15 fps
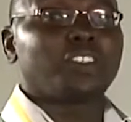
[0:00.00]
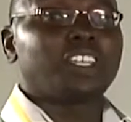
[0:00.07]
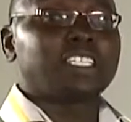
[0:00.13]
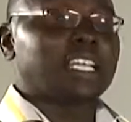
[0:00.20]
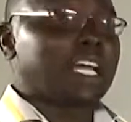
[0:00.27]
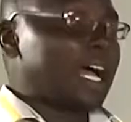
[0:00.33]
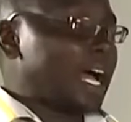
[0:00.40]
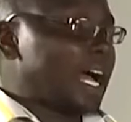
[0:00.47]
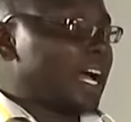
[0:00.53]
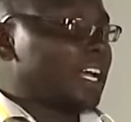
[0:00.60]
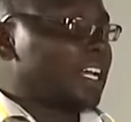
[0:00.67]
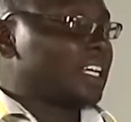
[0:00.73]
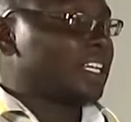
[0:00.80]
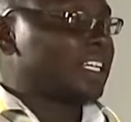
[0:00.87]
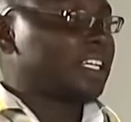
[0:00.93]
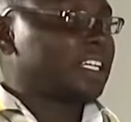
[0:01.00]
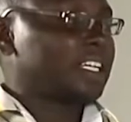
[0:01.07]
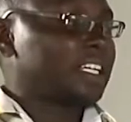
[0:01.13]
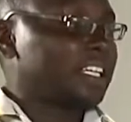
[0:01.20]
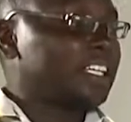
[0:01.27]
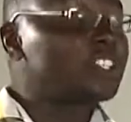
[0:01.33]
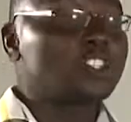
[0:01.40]
these are
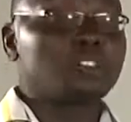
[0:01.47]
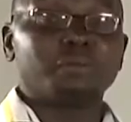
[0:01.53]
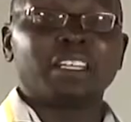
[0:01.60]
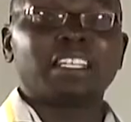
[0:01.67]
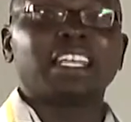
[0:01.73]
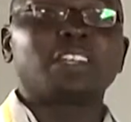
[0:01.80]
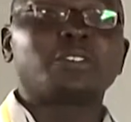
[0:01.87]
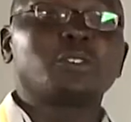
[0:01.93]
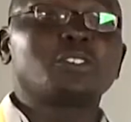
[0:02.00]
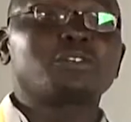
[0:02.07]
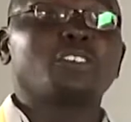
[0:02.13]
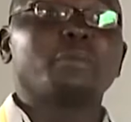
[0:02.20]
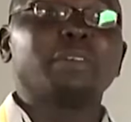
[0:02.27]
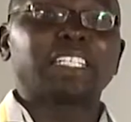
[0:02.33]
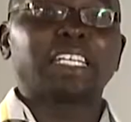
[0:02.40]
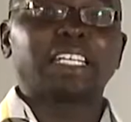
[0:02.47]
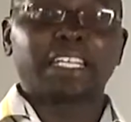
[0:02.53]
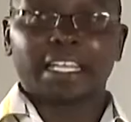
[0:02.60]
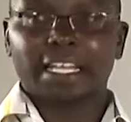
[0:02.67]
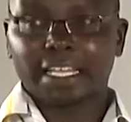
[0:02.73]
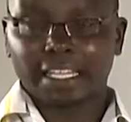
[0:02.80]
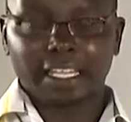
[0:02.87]
instruments that we use for measuring
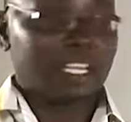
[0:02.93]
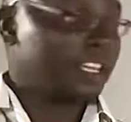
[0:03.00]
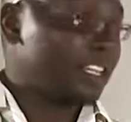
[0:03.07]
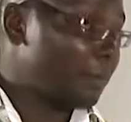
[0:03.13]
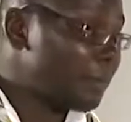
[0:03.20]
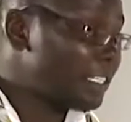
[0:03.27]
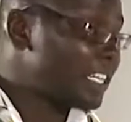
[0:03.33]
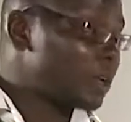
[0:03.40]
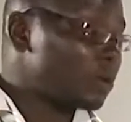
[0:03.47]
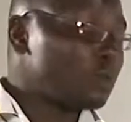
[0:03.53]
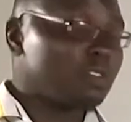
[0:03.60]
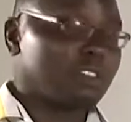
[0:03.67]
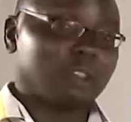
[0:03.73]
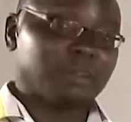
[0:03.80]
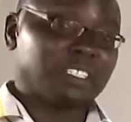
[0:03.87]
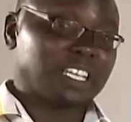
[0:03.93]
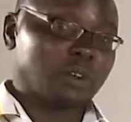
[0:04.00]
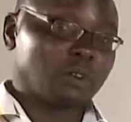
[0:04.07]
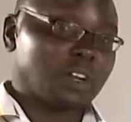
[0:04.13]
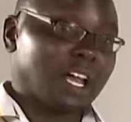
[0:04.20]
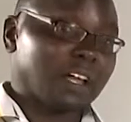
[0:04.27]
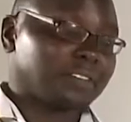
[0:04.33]
the meter rule or the meter
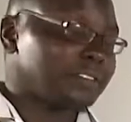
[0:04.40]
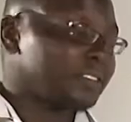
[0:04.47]
ruler.